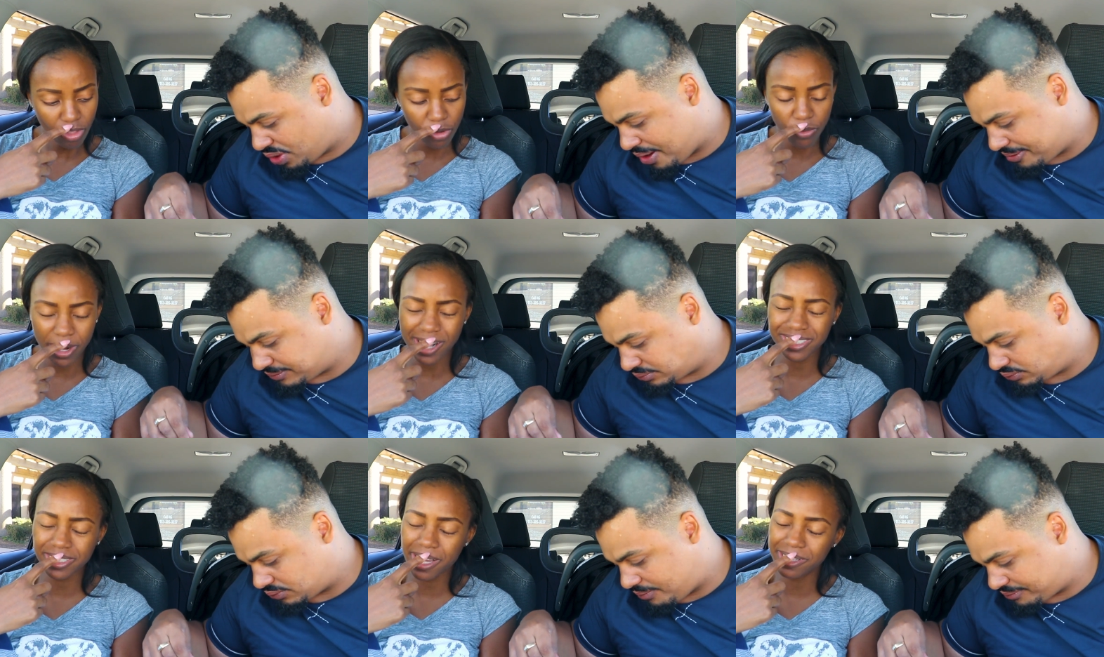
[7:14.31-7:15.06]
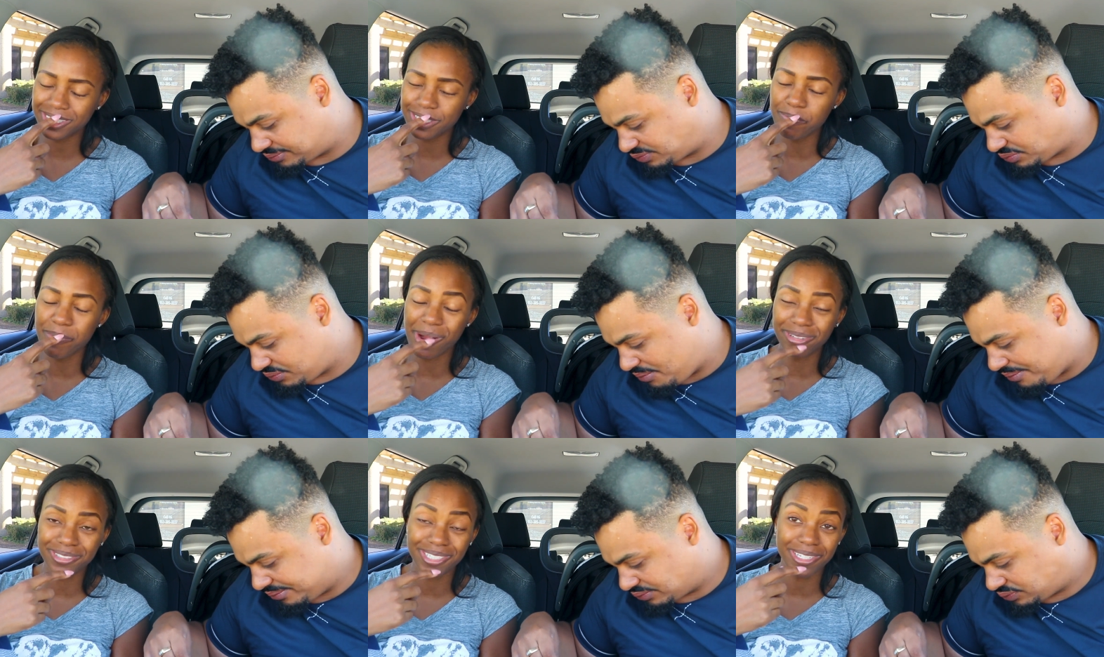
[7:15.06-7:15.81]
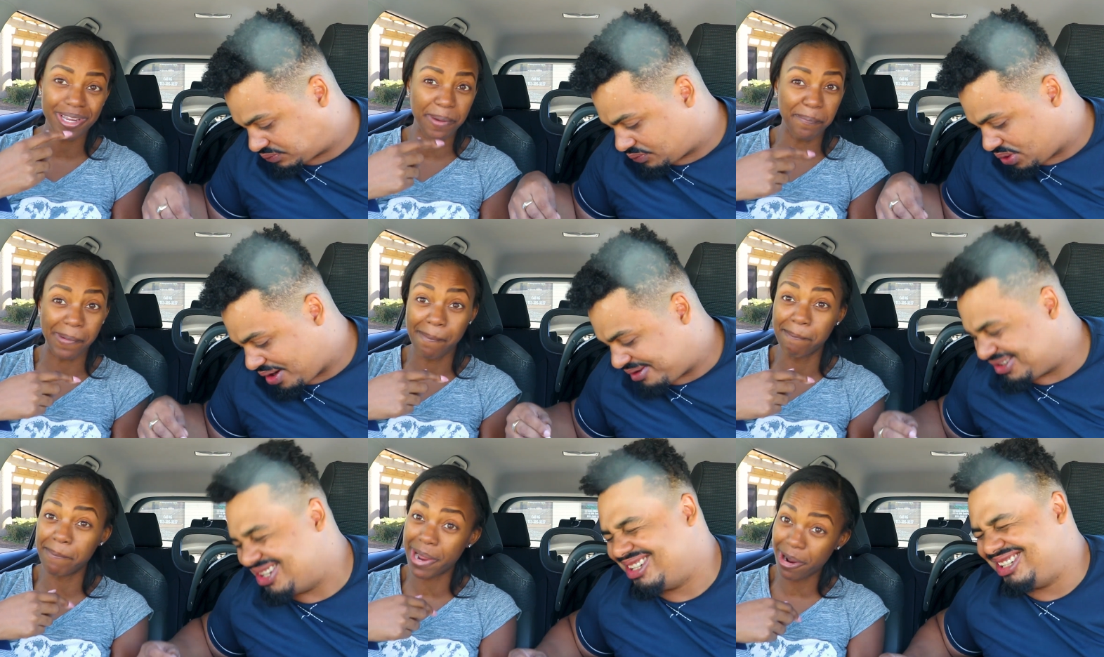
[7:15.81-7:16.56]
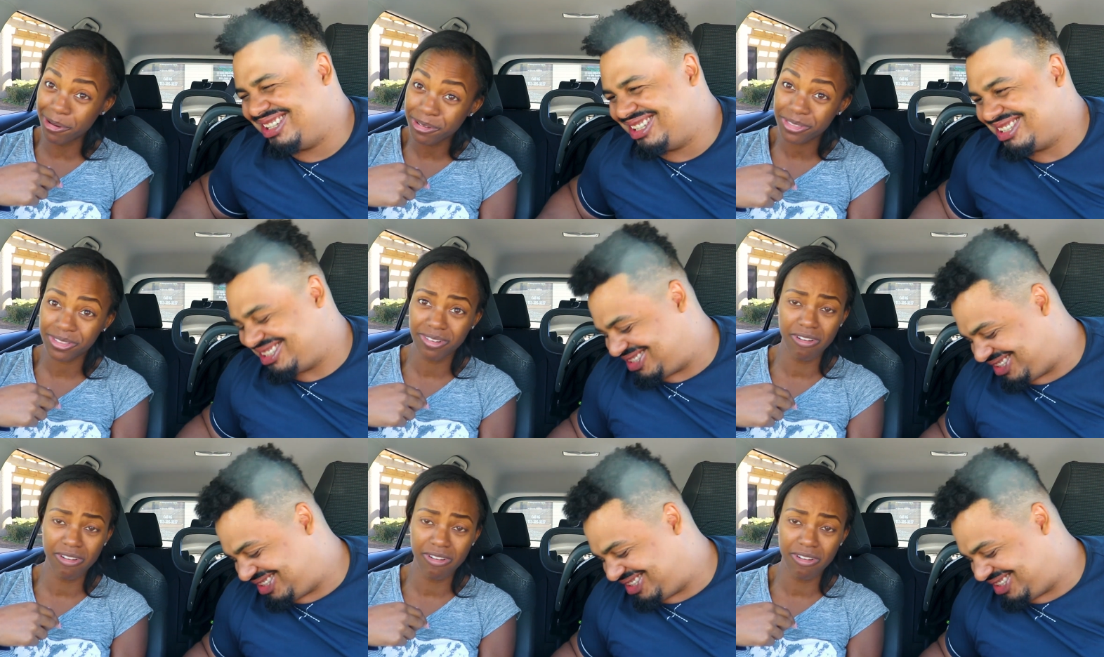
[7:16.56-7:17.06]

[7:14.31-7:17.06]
Speaker 1: When I say this melted in my mouth,